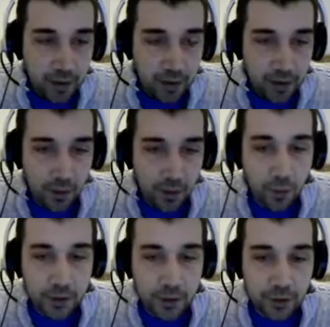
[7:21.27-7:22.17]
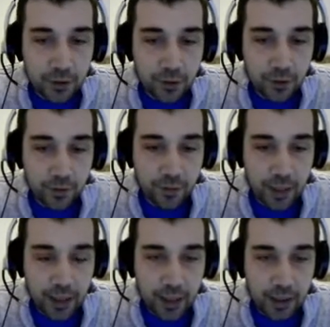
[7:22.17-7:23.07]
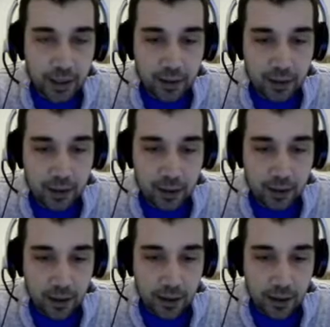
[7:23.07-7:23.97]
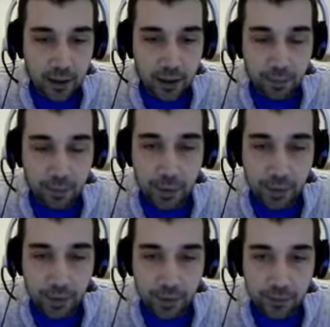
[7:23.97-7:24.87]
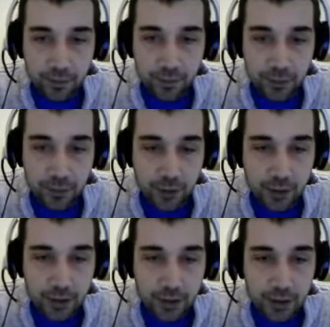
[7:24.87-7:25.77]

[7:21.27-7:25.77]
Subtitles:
not wanting to use all of my bone meal for my trees,